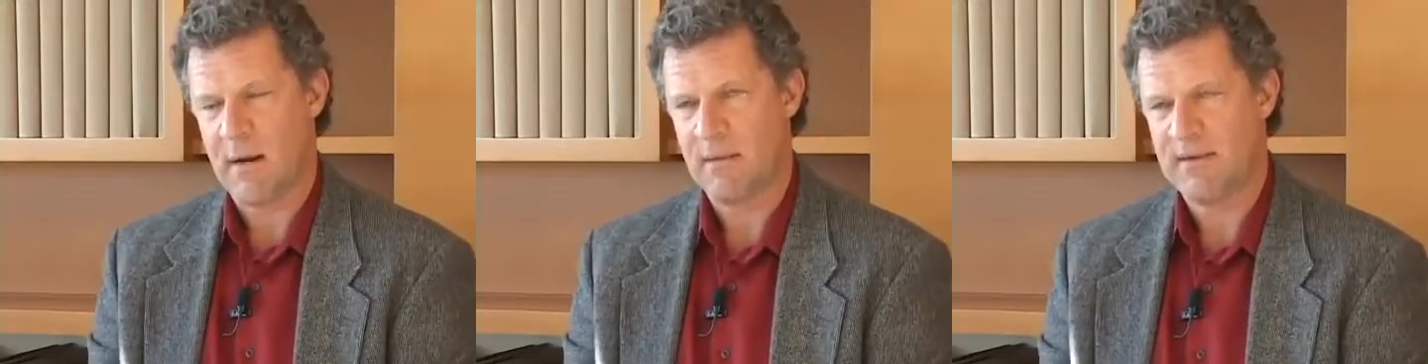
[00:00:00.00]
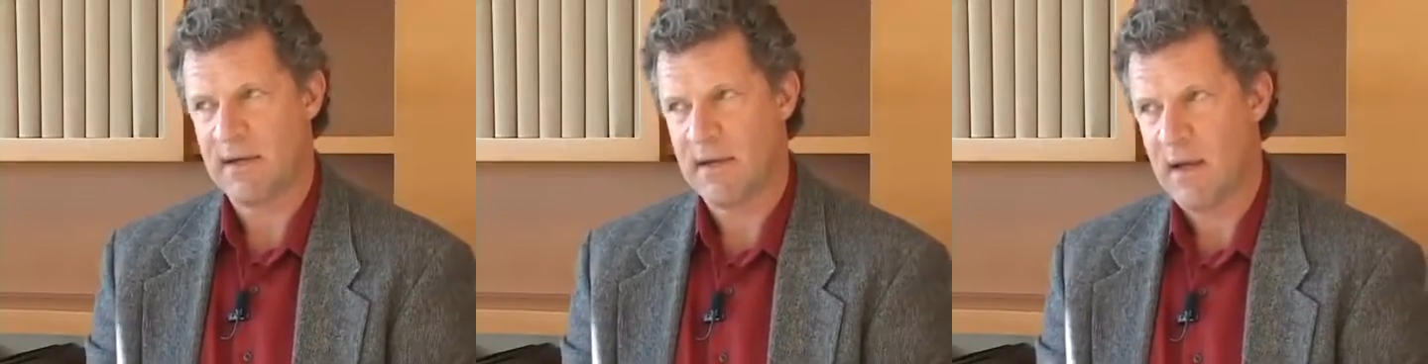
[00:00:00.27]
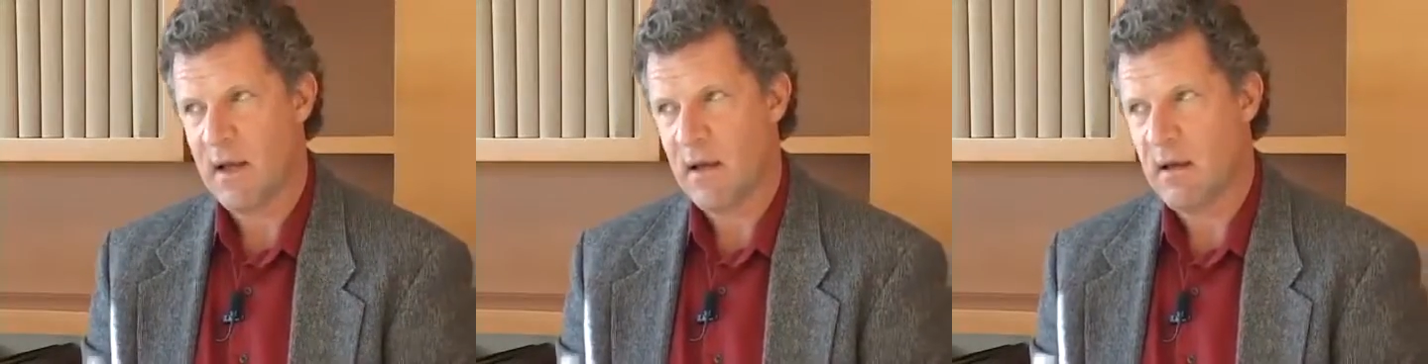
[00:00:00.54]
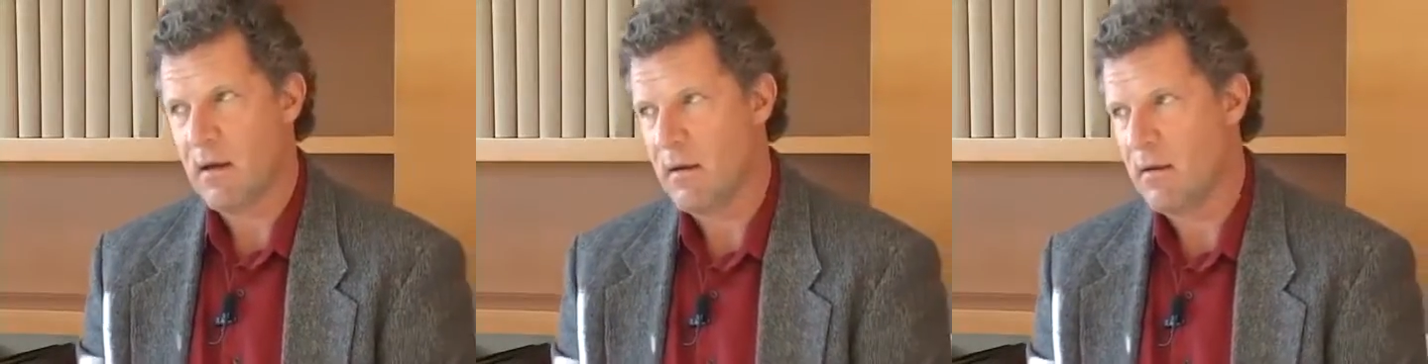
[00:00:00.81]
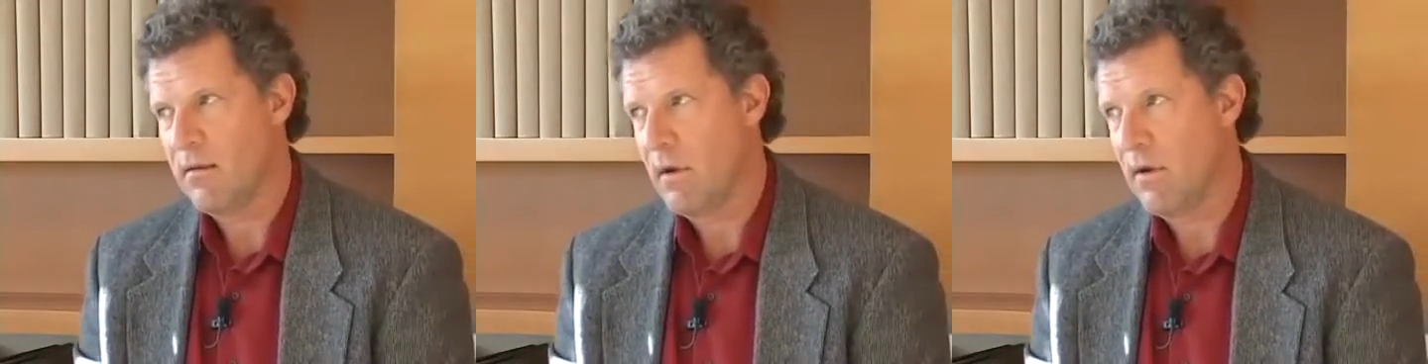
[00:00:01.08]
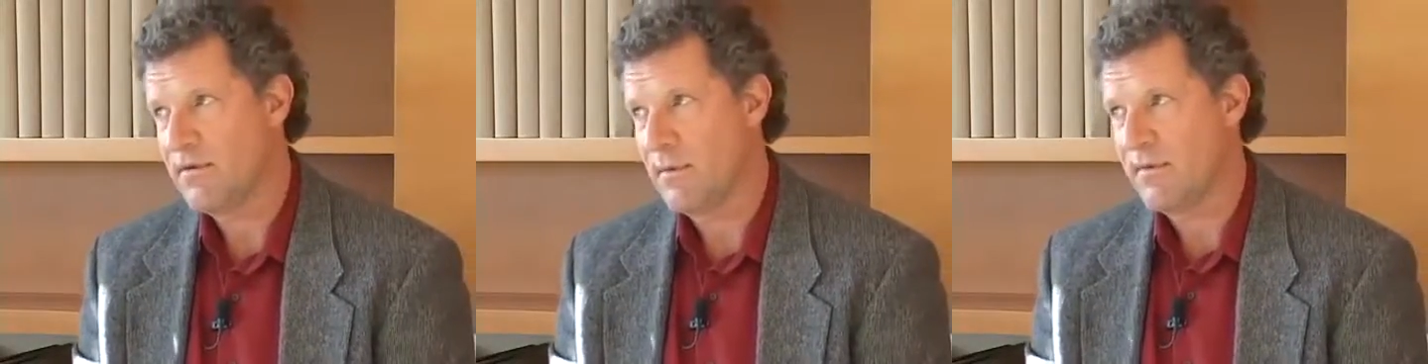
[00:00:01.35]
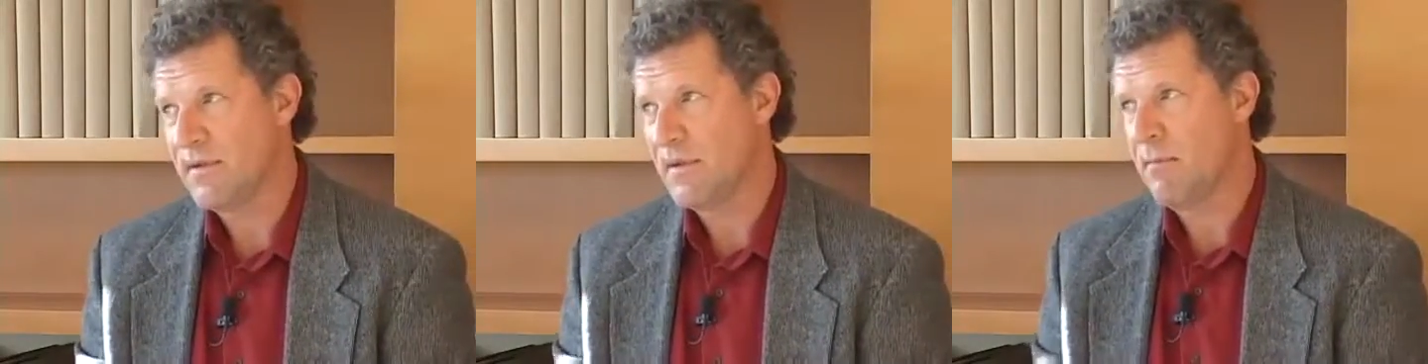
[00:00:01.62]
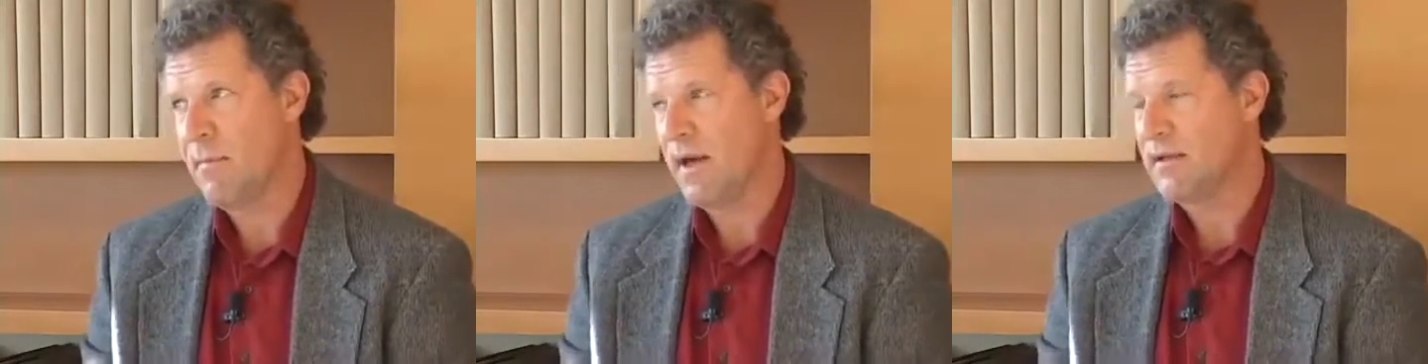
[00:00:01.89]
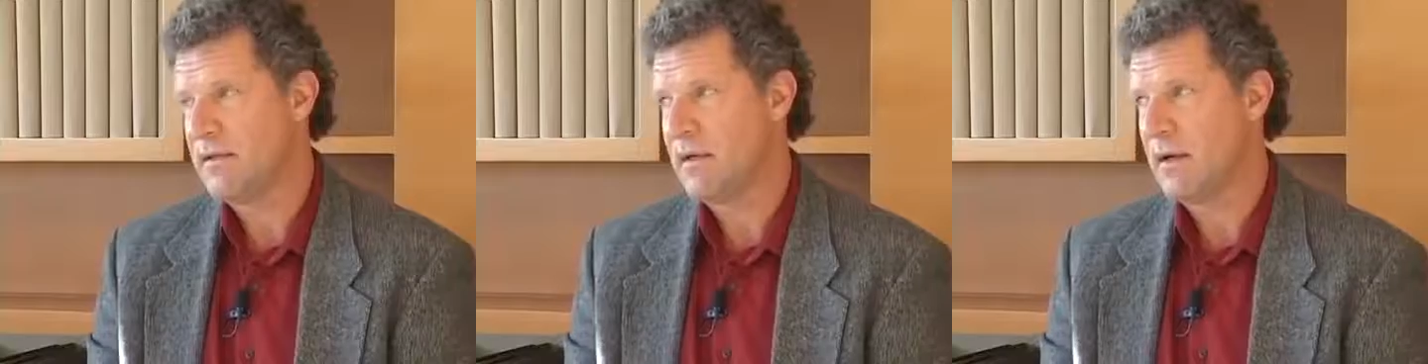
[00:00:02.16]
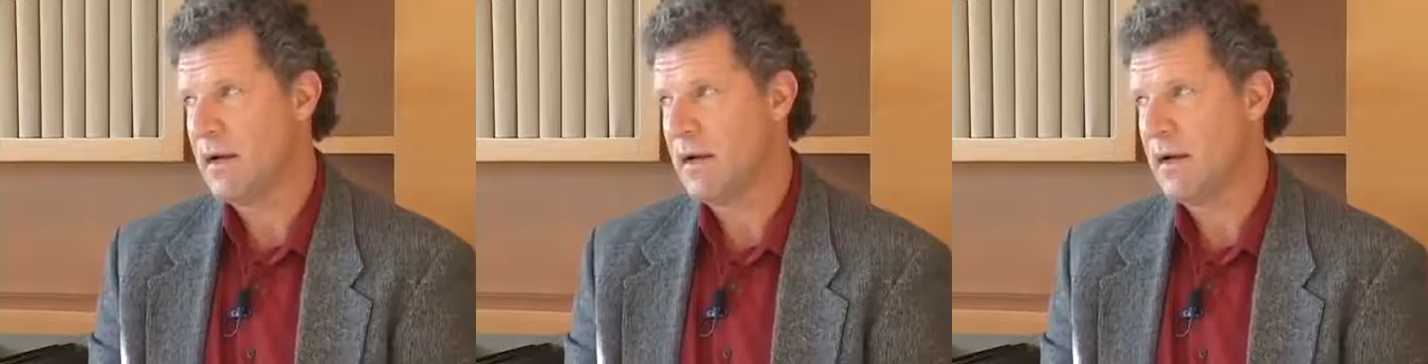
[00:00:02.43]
I would say those we've seen the best in,